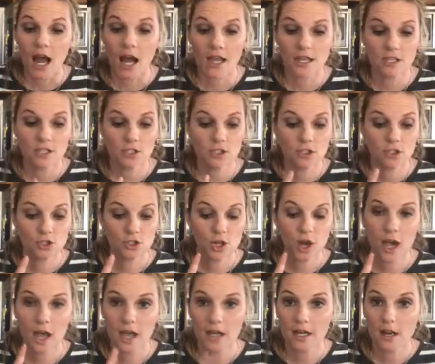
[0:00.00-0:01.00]
I
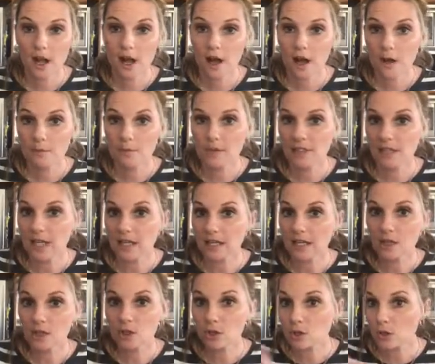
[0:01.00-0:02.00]
tried
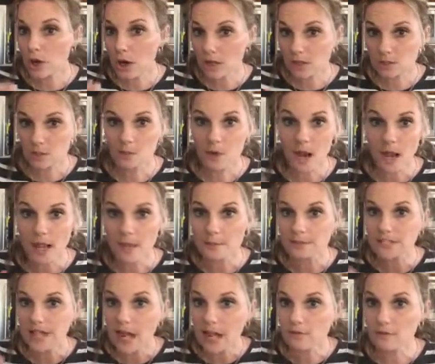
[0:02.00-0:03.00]
like Clorox
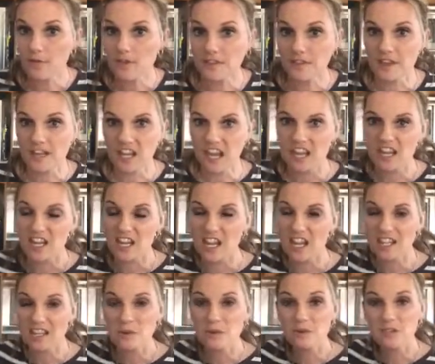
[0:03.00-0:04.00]
wipes, everything, and
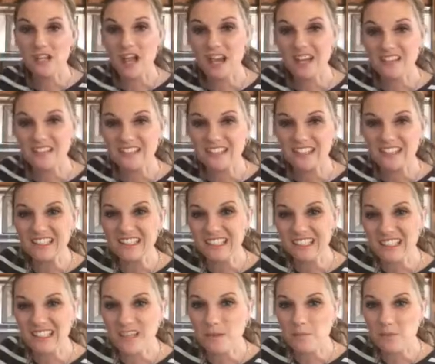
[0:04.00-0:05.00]
it would kind of
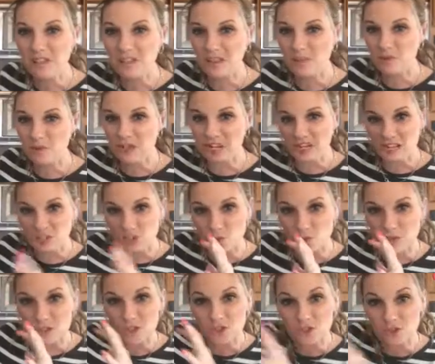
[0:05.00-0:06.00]
clean it, but then when
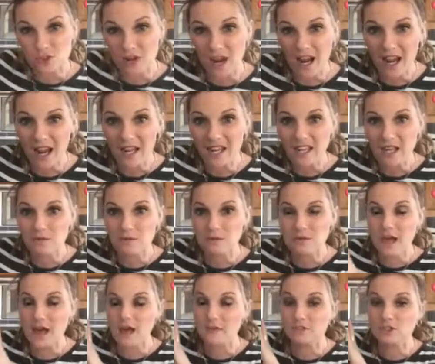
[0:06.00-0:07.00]
it would dry, it
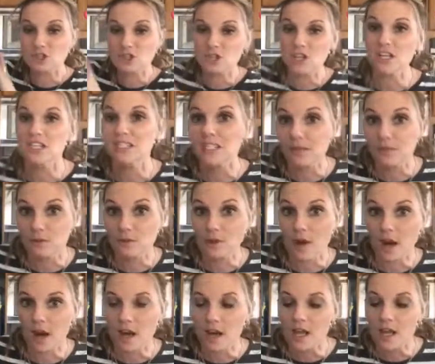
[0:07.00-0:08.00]
would have streaks
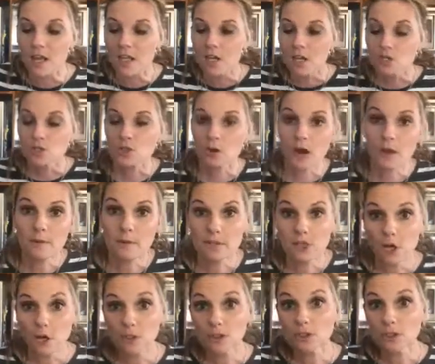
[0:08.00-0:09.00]
everywhere. So I
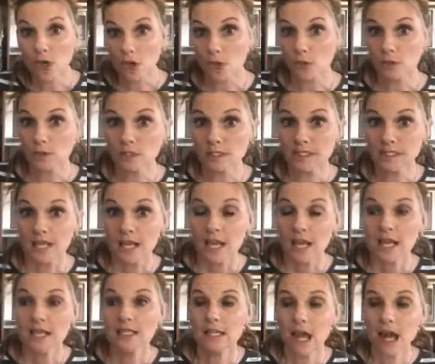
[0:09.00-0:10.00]
would go to Lowe's,
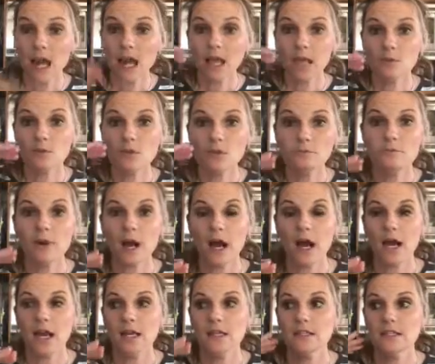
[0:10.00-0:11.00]
and I would
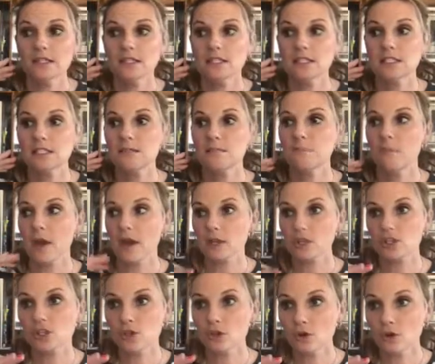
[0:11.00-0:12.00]
buy these
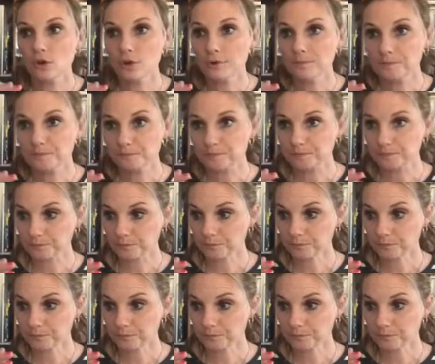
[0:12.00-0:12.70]
special